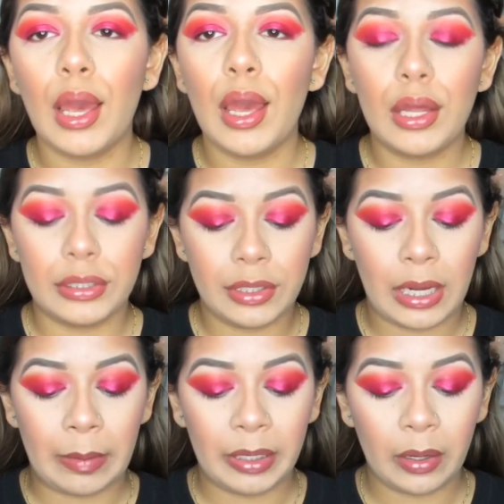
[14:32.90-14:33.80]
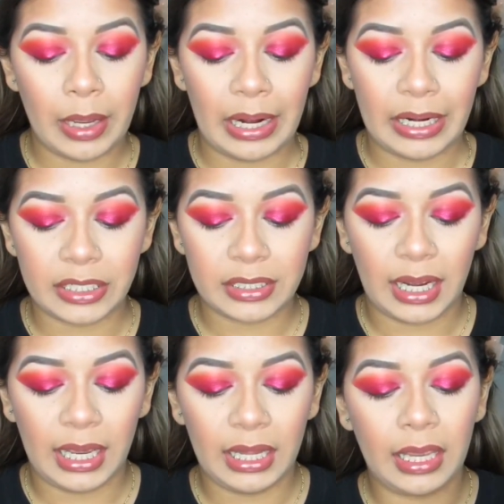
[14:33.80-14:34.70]
So now I'm going to go ahead and just
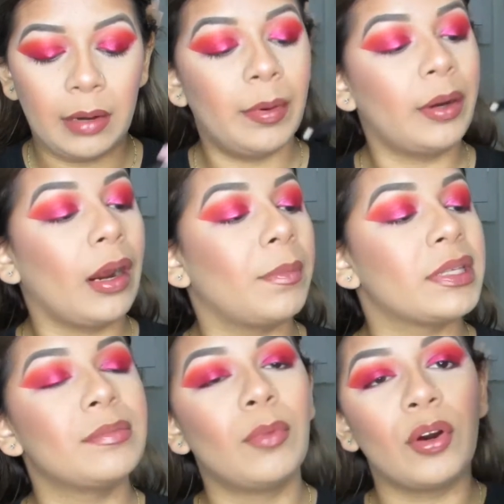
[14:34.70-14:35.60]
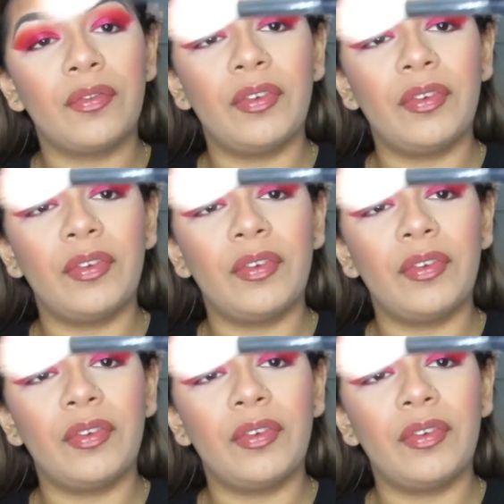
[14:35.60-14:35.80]
highlight, and I'm going to grab this Morphe